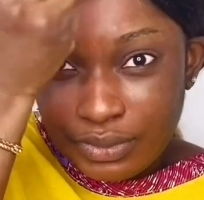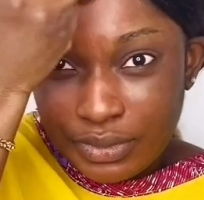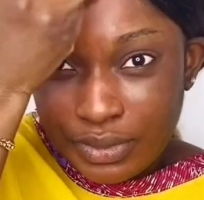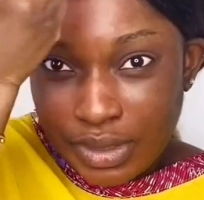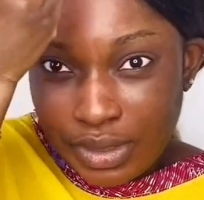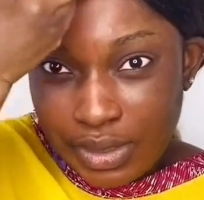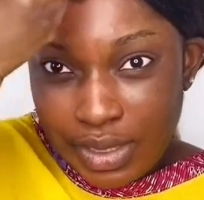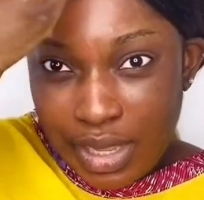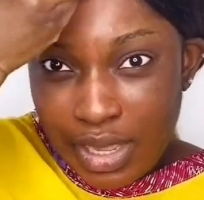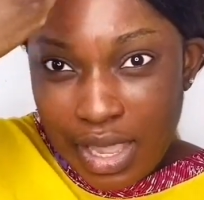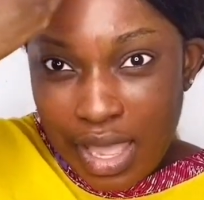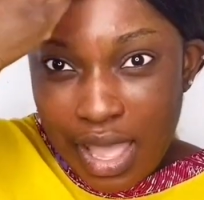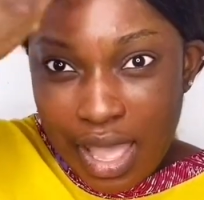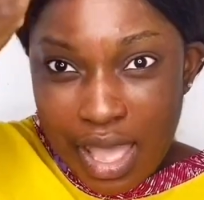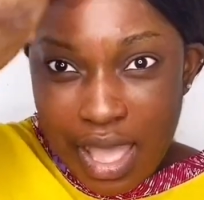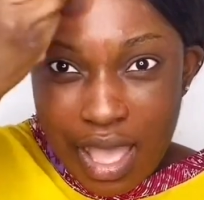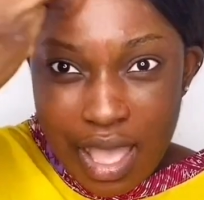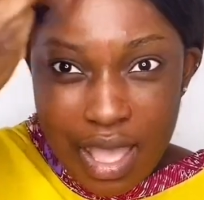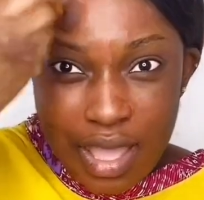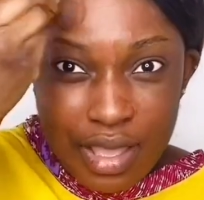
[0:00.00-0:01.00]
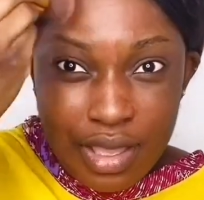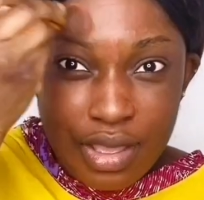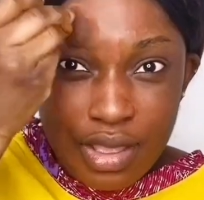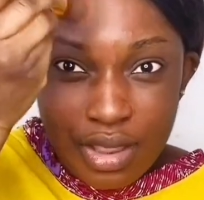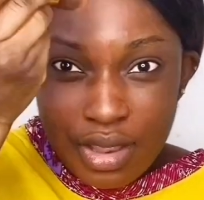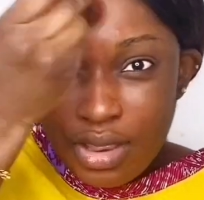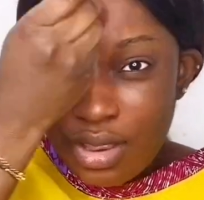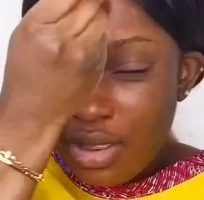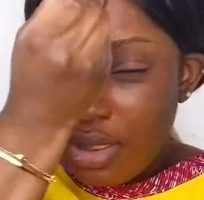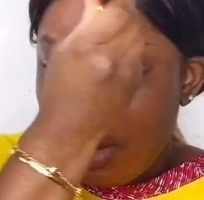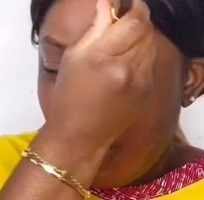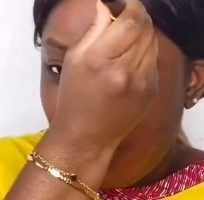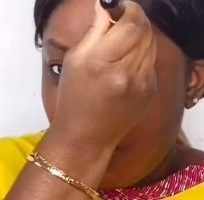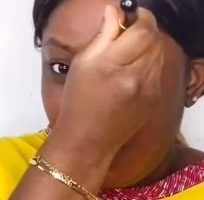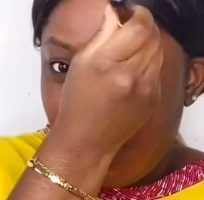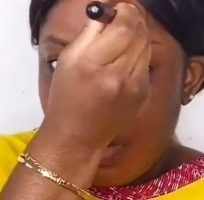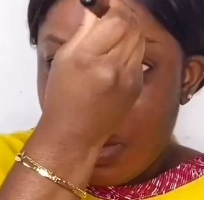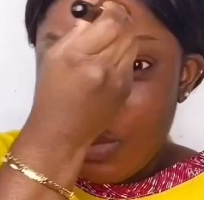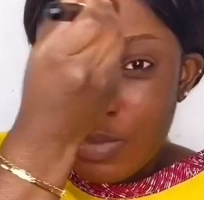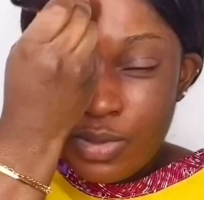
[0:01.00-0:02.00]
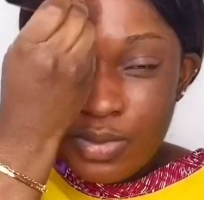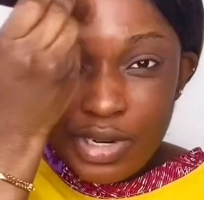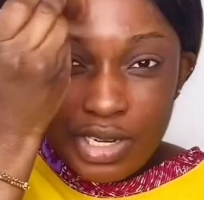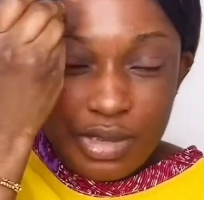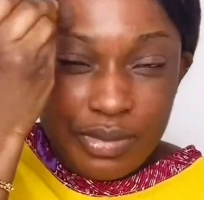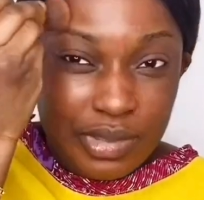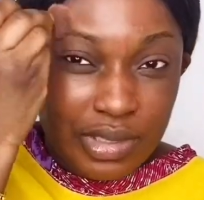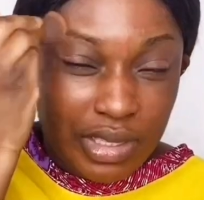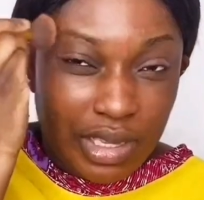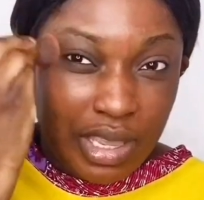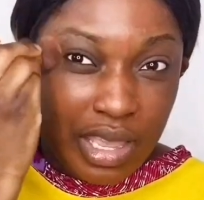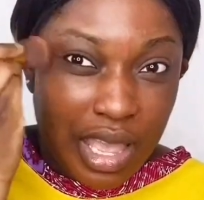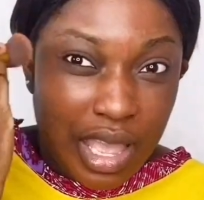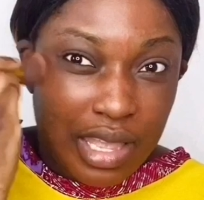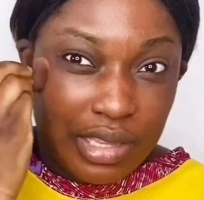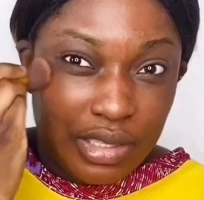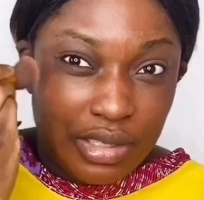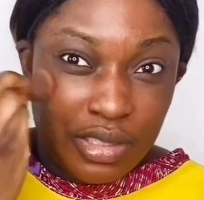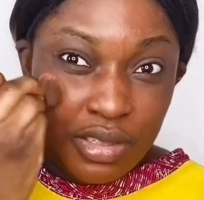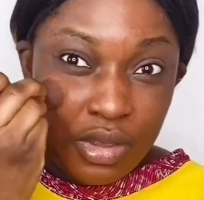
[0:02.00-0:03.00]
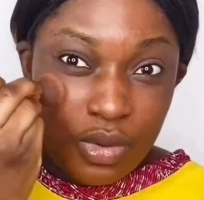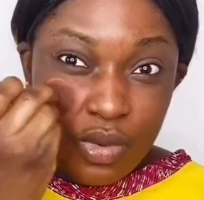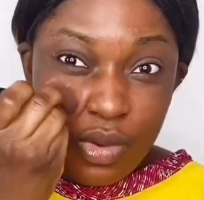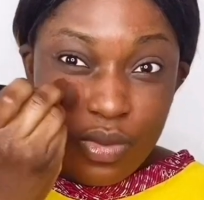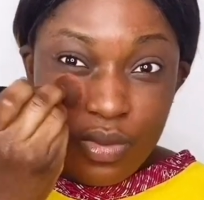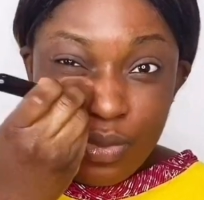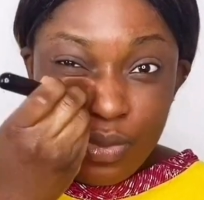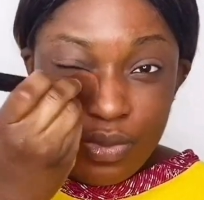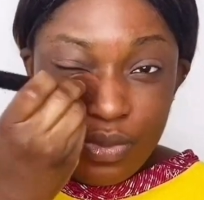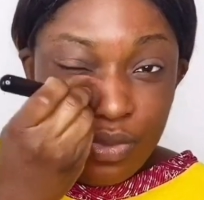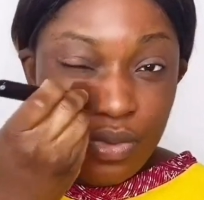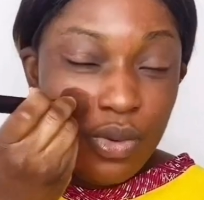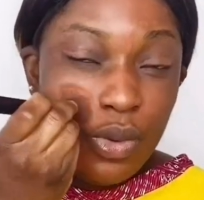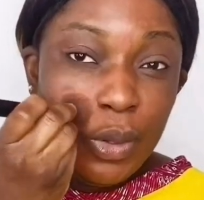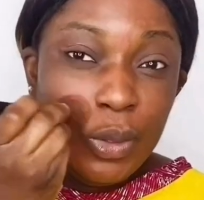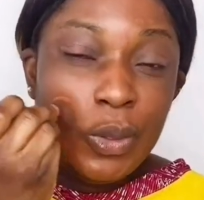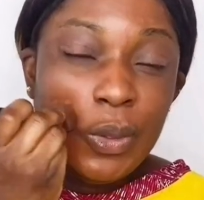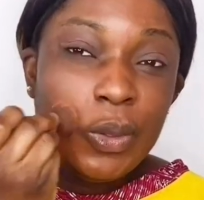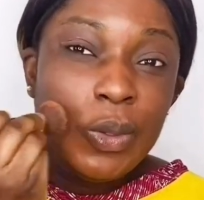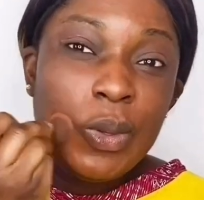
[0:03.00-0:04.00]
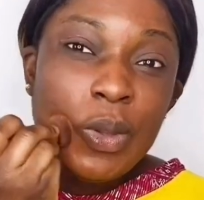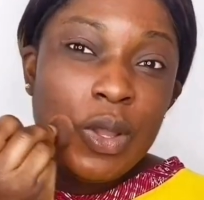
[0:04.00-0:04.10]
Say ya. What the boy name say ya to see the wolf of four, no.